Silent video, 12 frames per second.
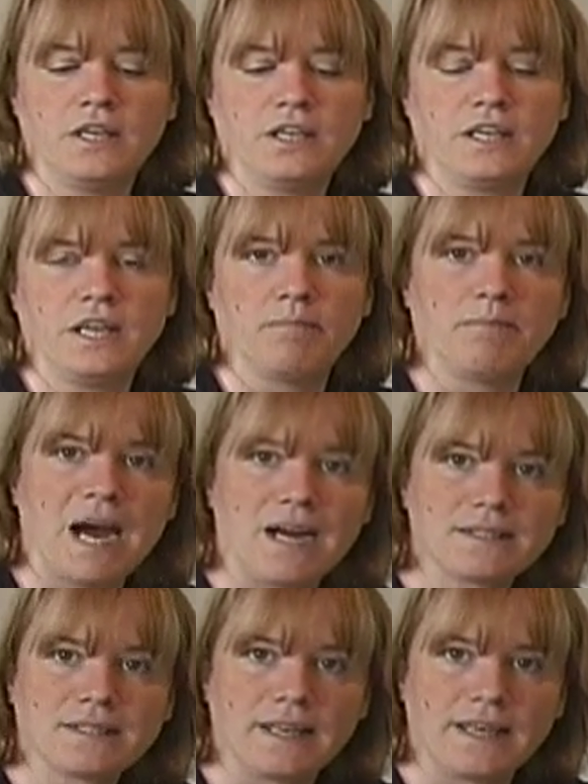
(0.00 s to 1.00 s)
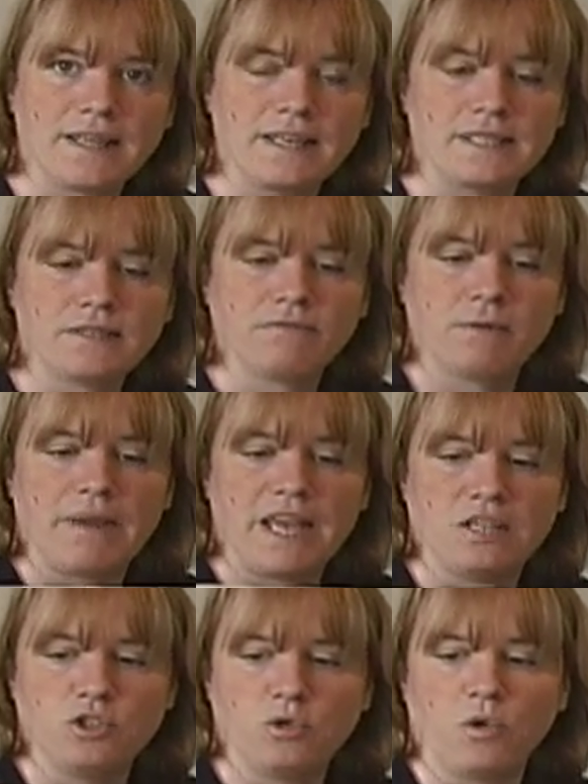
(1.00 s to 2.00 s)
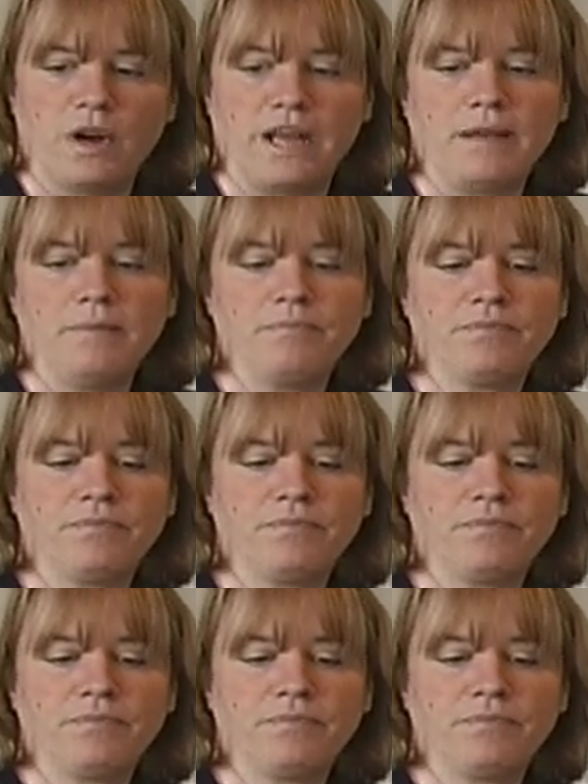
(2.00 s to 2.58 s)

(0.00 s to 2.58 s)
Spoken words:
you get a box like this from Enjoy.